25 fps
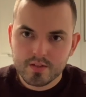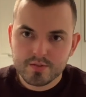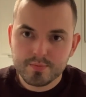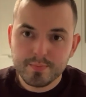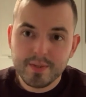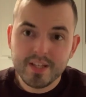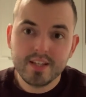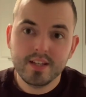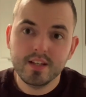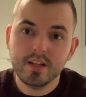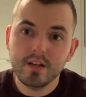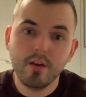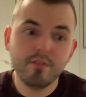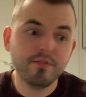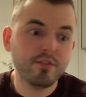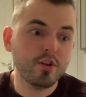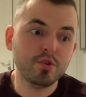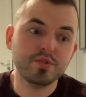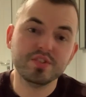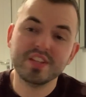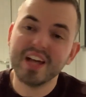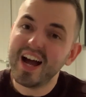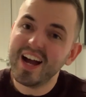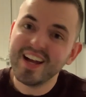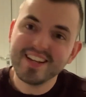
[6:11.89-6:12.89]
Speaking of
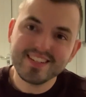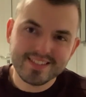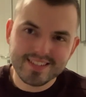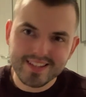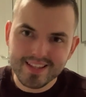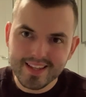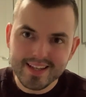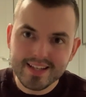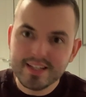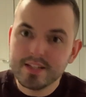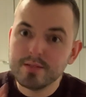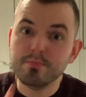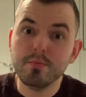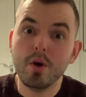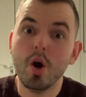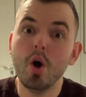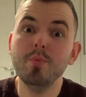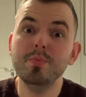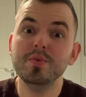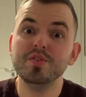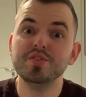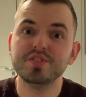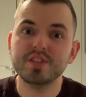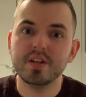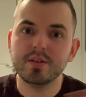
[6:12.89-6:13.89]
those isolated
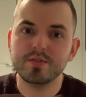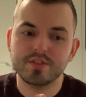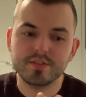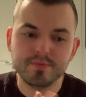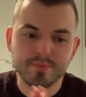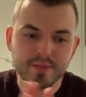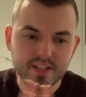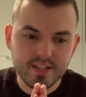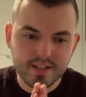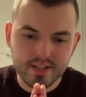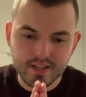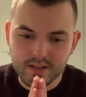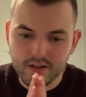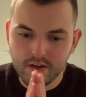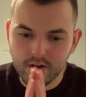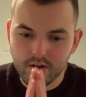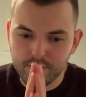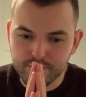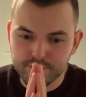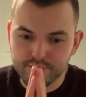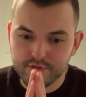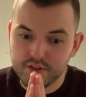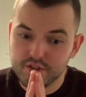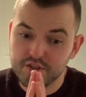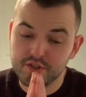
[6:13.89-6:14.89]
moments I was speaking
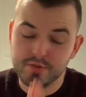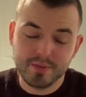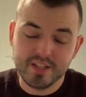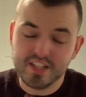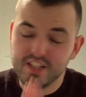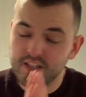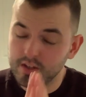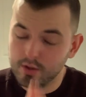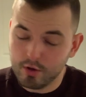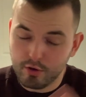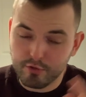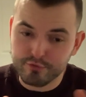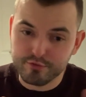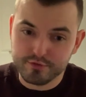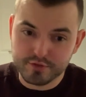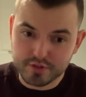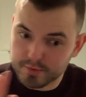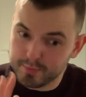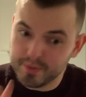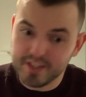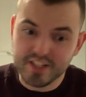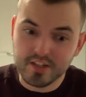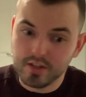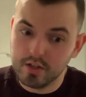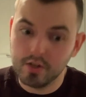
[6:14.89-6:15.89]
of, speaking of,
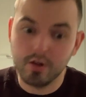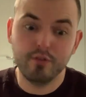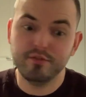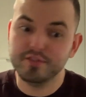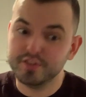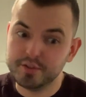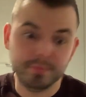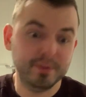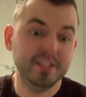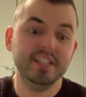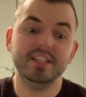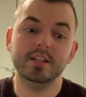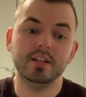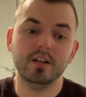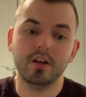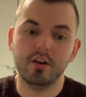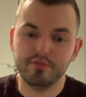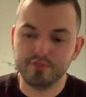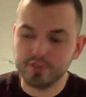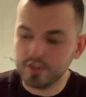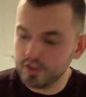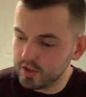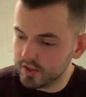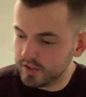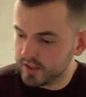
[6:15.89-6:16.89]
speaking of, speaking
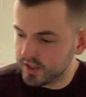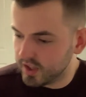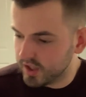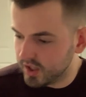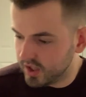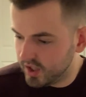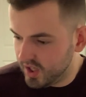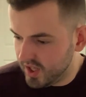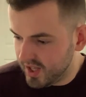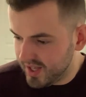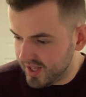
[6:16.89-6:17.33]
of earlier,